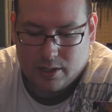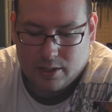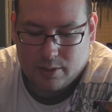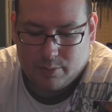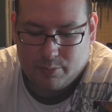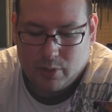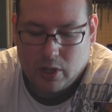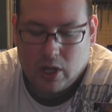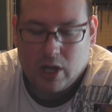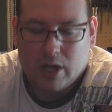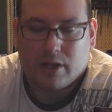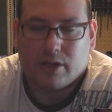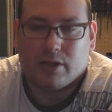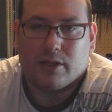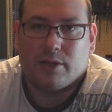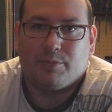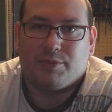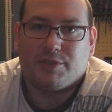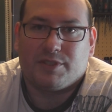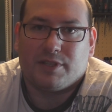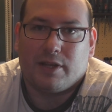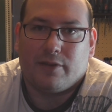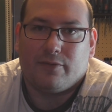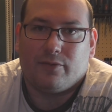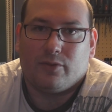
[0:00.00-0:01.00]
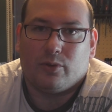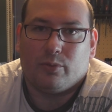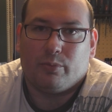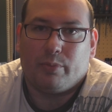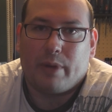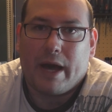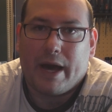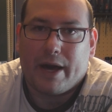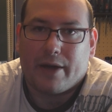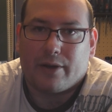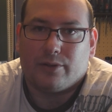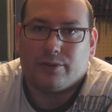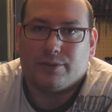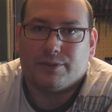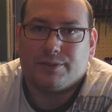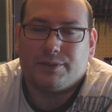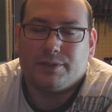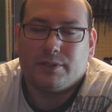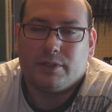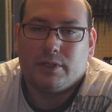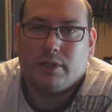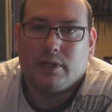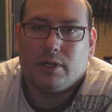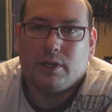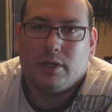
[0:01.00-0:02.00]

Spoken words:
apocalypse level battles.